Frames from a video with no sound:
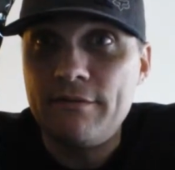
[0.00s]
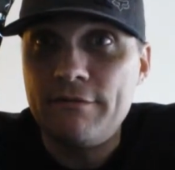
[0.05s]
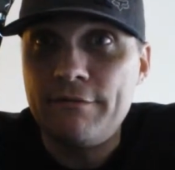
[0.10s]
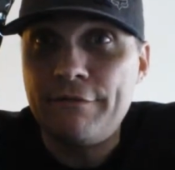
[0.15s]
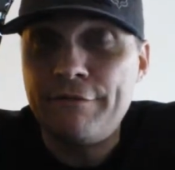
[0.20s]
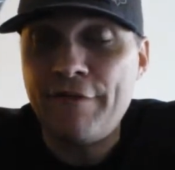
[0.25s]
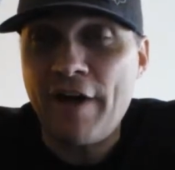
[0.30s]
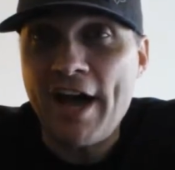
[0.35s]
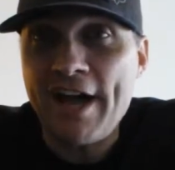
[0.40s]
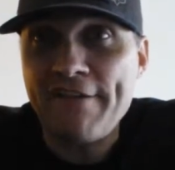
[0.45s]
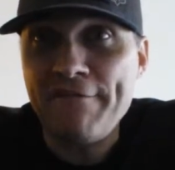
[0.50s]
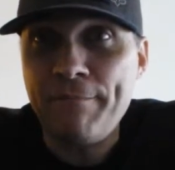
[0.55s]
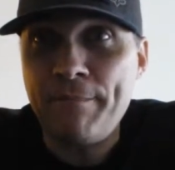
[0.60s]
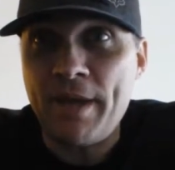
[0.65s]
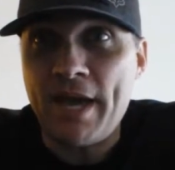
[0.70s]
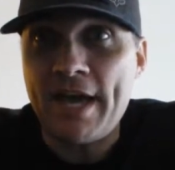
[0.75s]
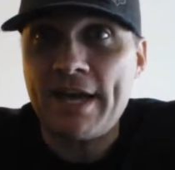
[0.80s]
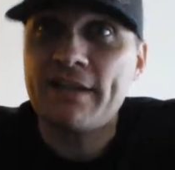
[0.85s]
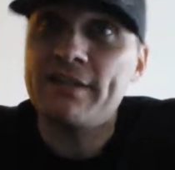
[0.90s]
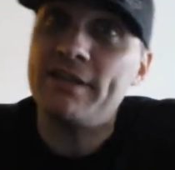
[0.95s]

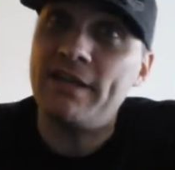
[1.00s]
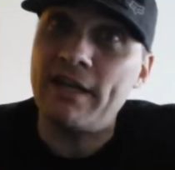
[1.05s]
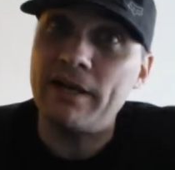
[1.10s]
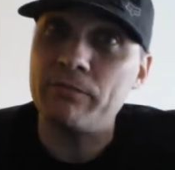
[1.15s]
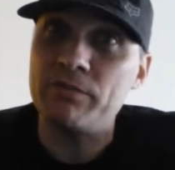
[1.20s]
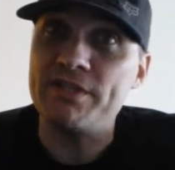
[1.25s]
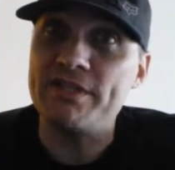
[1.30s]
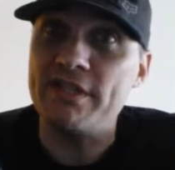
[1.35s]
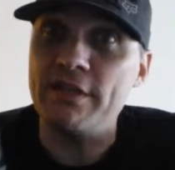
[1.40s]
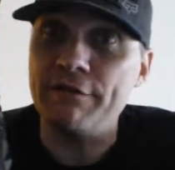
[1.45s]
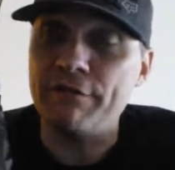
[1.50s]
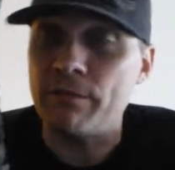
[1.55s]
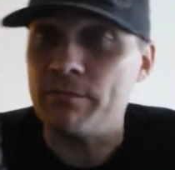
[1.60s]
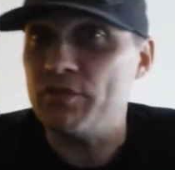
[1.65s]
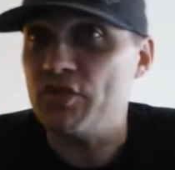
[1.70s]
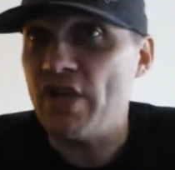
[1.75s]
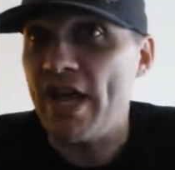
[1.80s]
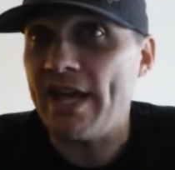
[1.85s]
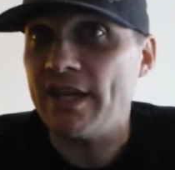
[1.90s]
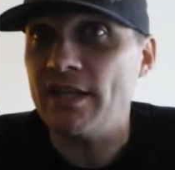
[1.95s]
5-pack that I received
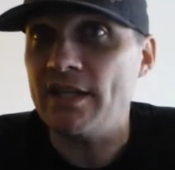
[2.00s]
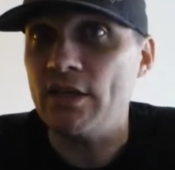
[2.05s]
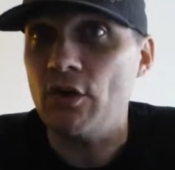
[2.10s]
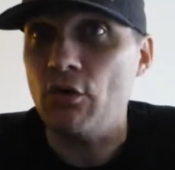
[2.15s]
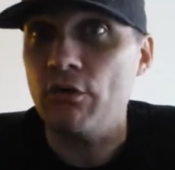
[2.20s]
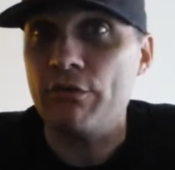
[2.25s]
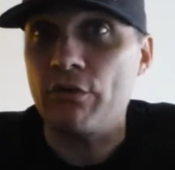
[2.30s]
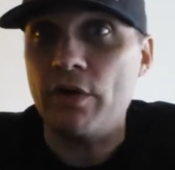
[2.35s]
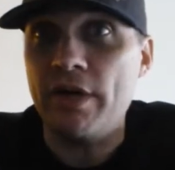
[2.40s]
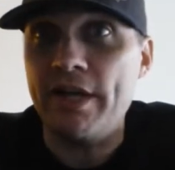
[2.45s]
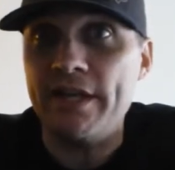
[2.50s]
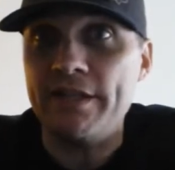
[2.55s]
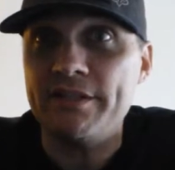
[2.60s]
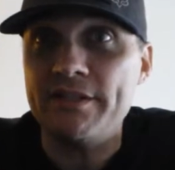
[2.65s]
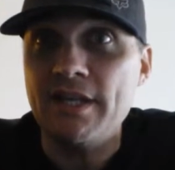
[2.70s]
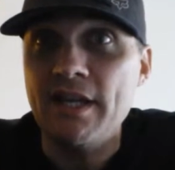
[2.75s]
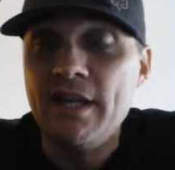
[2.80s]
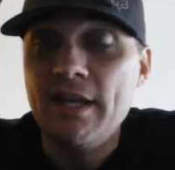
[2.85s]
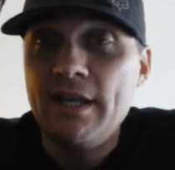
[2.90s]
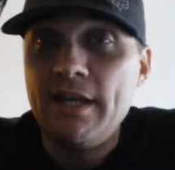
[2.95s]
from Jackie over
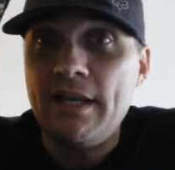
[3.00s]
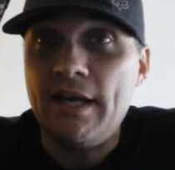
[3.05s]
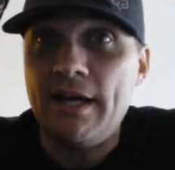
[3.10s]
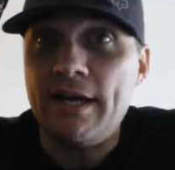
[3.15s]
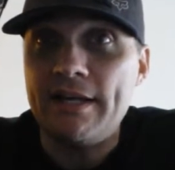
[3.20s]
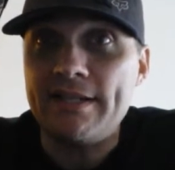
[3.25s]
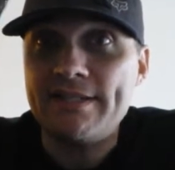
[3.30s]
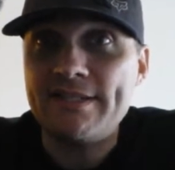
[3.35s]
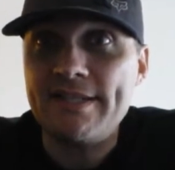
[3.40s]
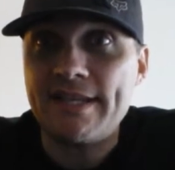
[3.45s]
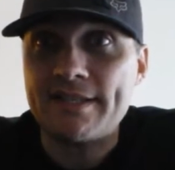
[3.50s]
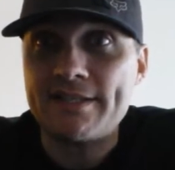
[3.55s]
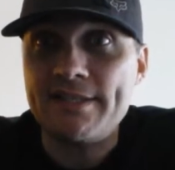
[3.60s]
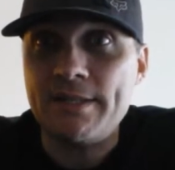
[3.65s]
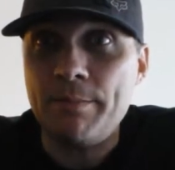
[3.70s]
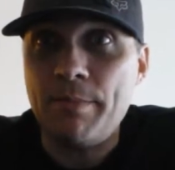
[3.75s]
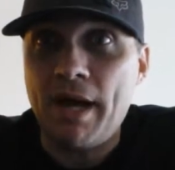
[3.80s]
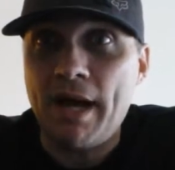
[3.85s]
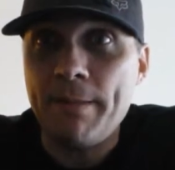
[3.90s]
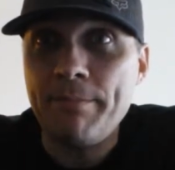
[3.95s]
at
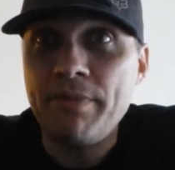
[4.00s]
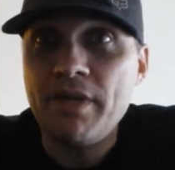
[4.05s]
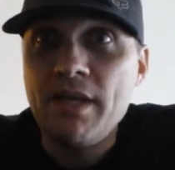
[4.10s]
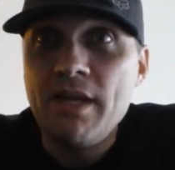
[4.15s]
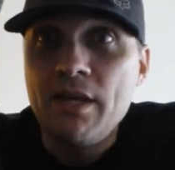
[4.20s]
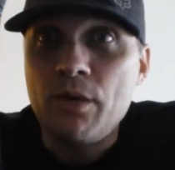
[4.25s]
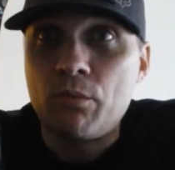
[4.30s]
Sexypop.